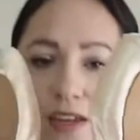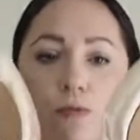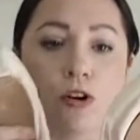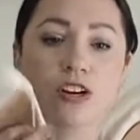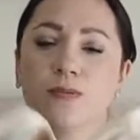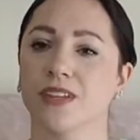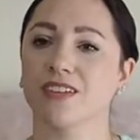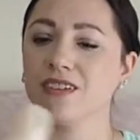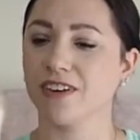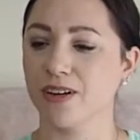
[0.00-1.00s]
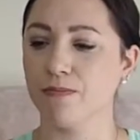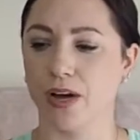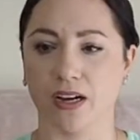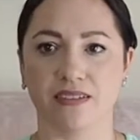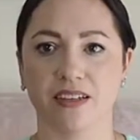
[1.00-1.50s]
They worked, but they look very
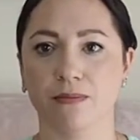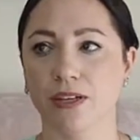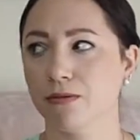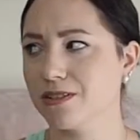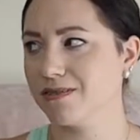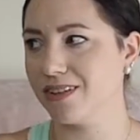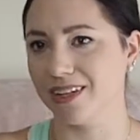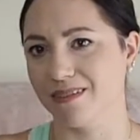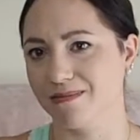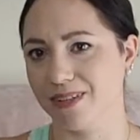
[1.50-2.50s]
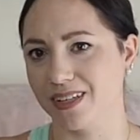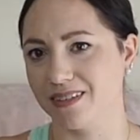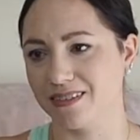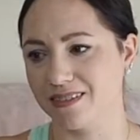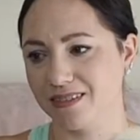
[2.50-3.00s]
boxy on me, which is funny
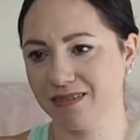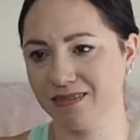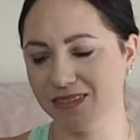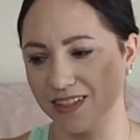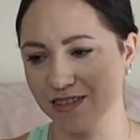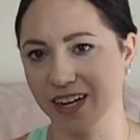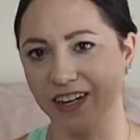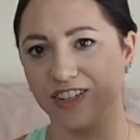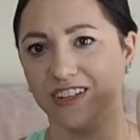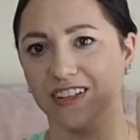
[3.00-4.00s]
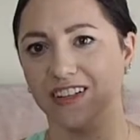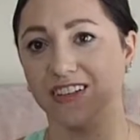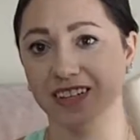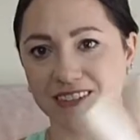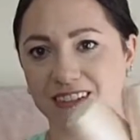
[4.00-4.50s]
because these are actually,
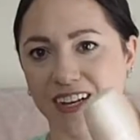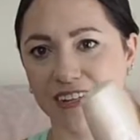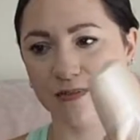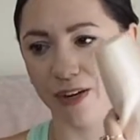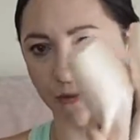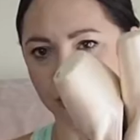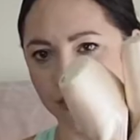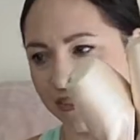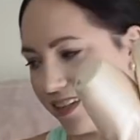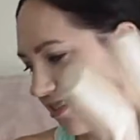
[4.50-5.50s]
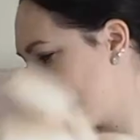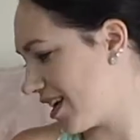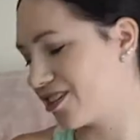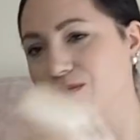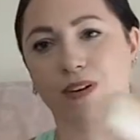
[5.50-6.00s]
this size, my original size, is
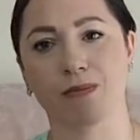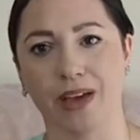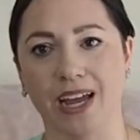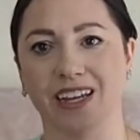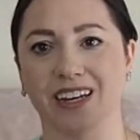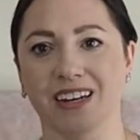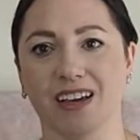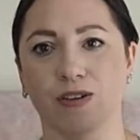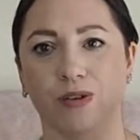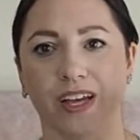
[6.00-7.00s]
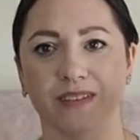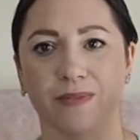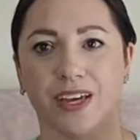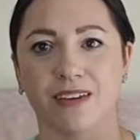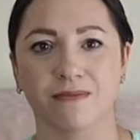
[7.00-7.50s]
actually what I'm back in now as
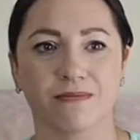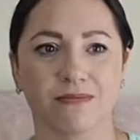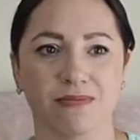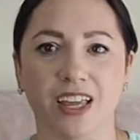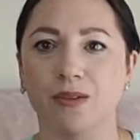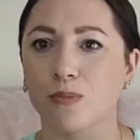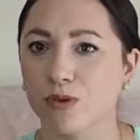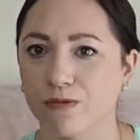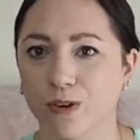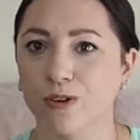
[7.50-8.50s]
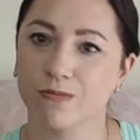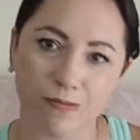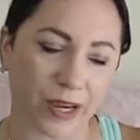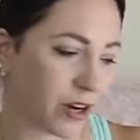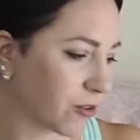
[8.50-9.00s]
my like preferred
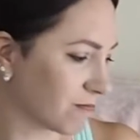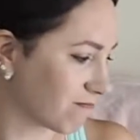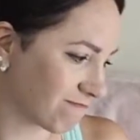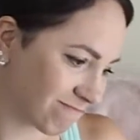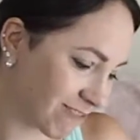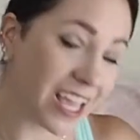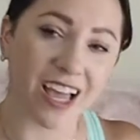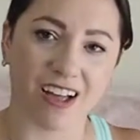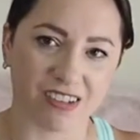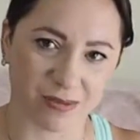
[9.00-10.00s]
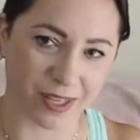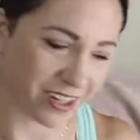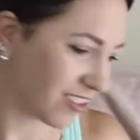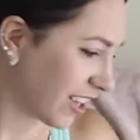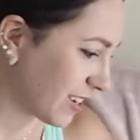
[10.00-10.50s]
pair. I'll explain
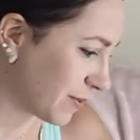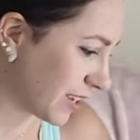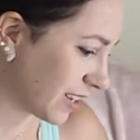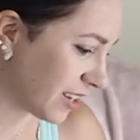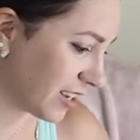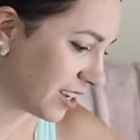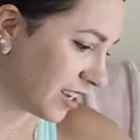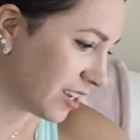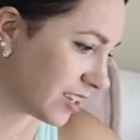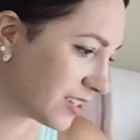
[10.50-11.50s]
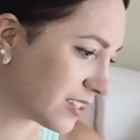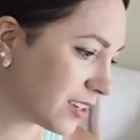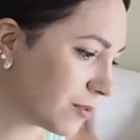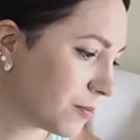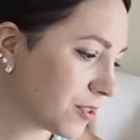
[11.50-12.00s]
all that in a minute. So
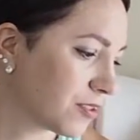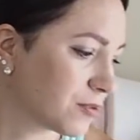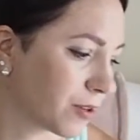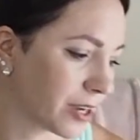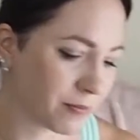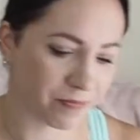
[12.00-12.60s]
let me put those away.